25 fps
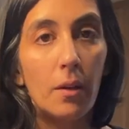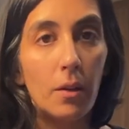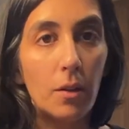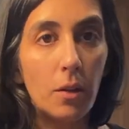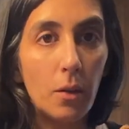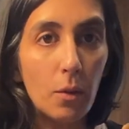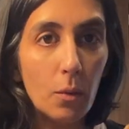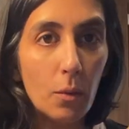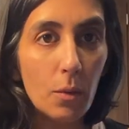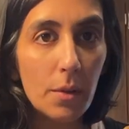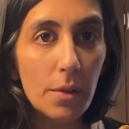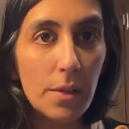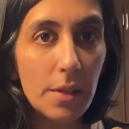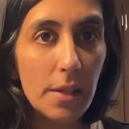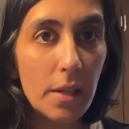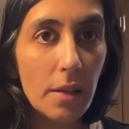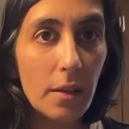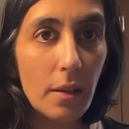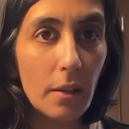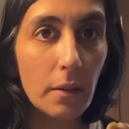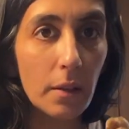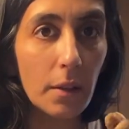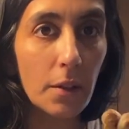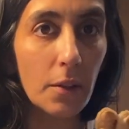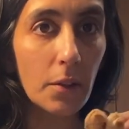You will see
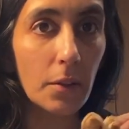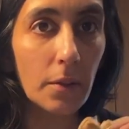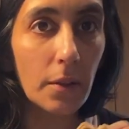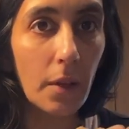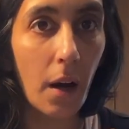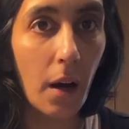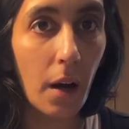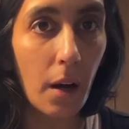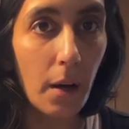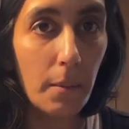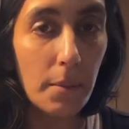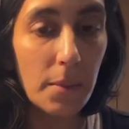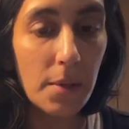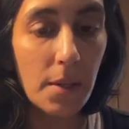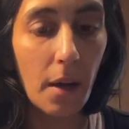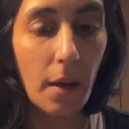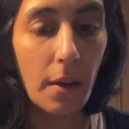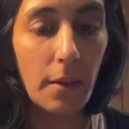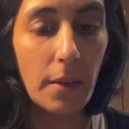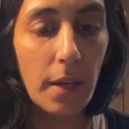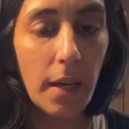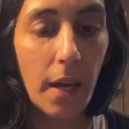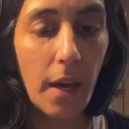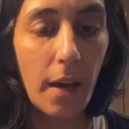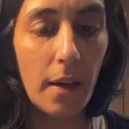the little knobs on
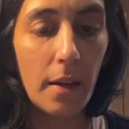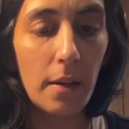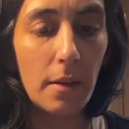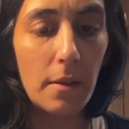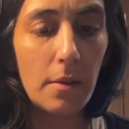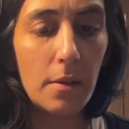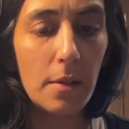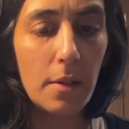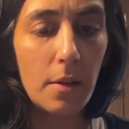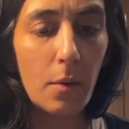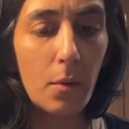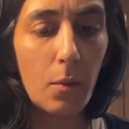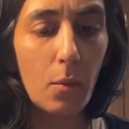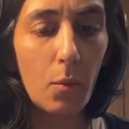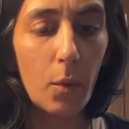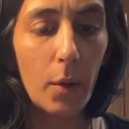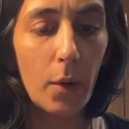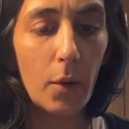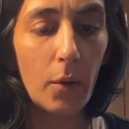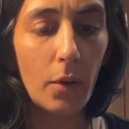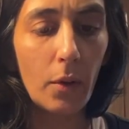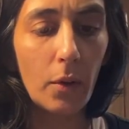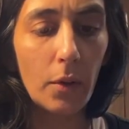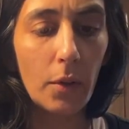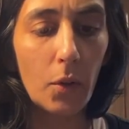the end where
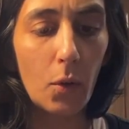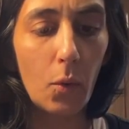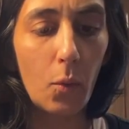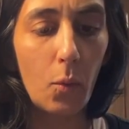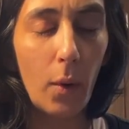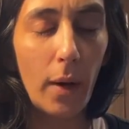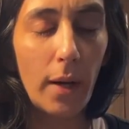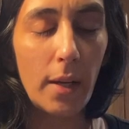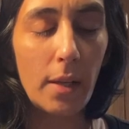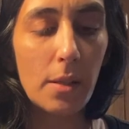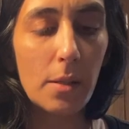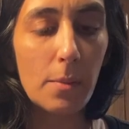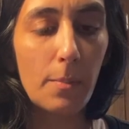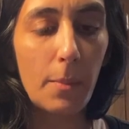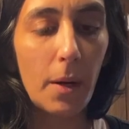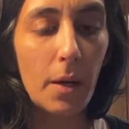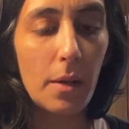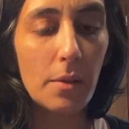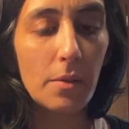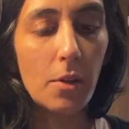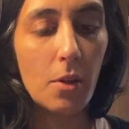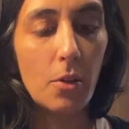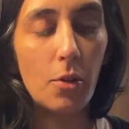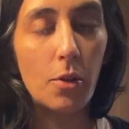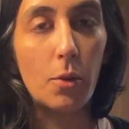the little white
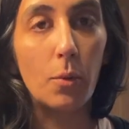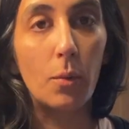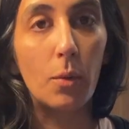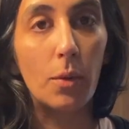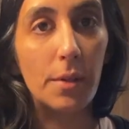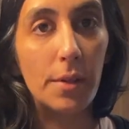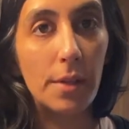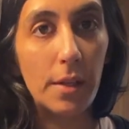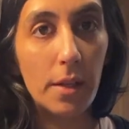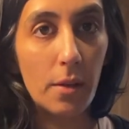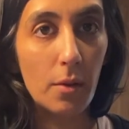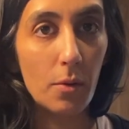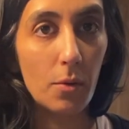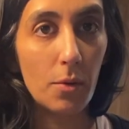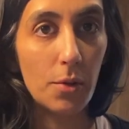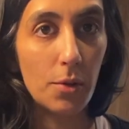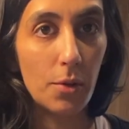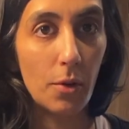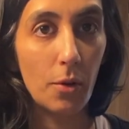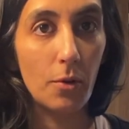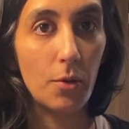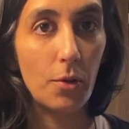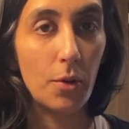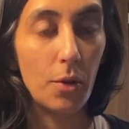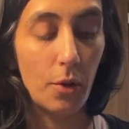spots are. You will see those
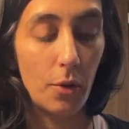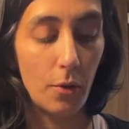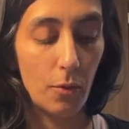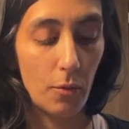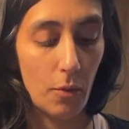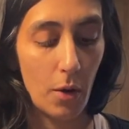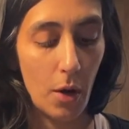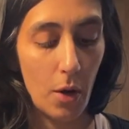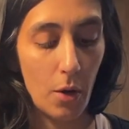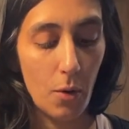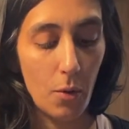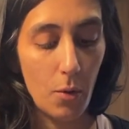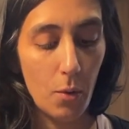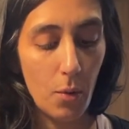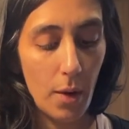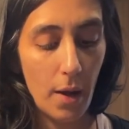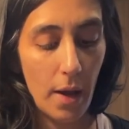start to grow.